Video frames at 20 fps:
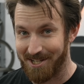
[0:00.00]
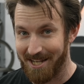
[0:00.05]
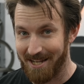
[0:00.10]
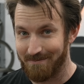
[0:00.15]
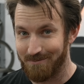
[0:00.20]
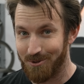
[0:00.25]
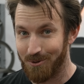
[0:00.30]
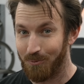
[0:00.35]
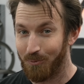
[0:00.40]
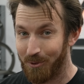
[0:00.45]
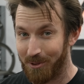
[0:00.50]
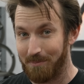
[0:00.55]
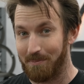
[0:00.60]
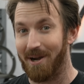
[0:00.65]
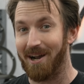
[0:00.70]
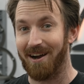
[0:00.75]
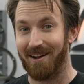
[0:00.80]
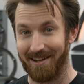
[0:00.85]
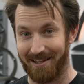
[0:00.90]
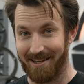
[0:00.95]
games with a
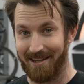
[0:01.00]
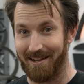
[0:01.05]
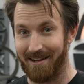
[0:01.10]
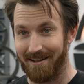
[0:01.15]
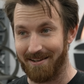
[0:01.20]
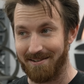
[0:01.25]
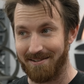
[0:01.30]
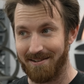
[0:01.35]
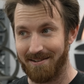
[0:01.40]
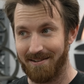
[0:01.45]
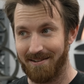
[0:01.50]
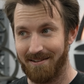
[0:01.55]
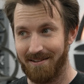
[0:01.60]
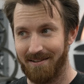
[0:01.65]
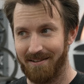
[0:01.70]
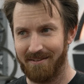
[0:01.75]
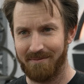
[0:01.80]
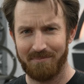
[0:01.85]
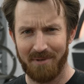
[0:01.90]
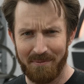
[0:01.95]
bionic hand.
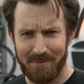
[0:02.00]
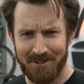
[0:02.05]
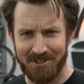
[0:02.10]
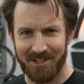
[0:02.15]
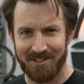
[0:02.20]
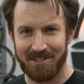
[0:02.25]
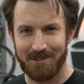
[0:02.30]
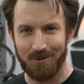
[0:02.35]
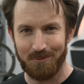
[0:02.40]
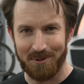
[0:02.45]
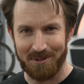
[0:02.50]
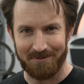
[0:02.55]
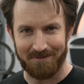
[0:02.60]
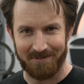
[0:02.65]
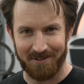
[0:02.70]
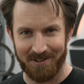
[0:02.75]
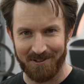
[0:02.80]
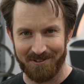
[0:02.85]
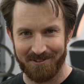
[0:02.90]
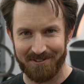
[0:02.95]
Maybe Jesse will be the
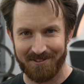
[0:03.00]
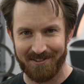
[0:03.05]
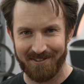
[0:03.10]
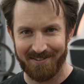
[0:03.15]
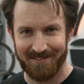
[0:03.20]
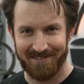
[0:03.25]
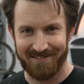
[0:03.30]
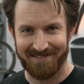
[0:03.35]
first.